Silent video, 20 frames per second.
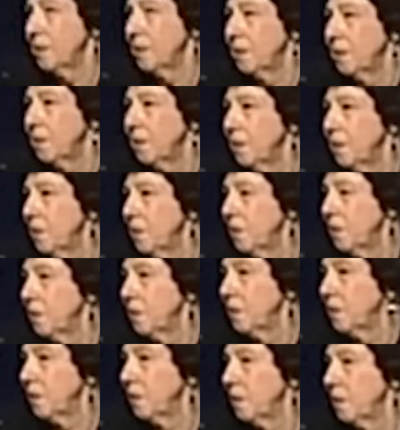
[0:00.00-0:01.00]

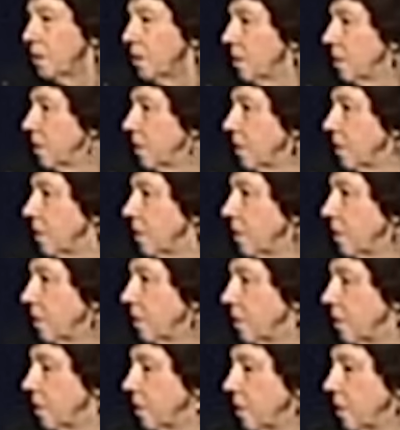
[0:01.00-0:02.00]

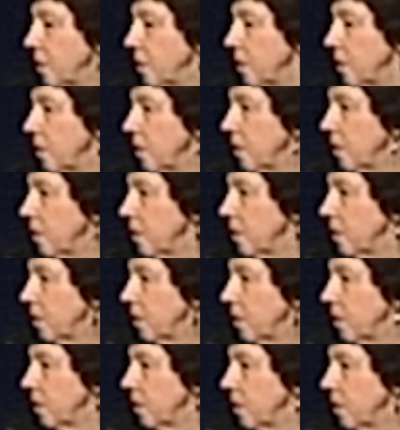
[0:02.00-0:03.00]

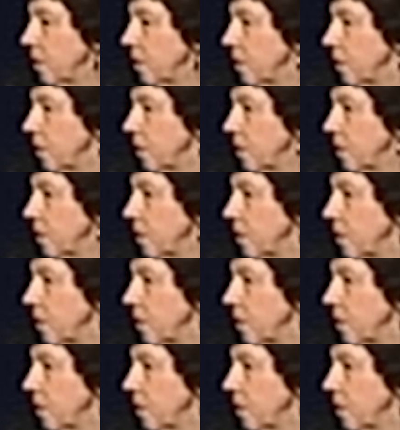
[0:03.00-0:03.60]
The person shown says nothing.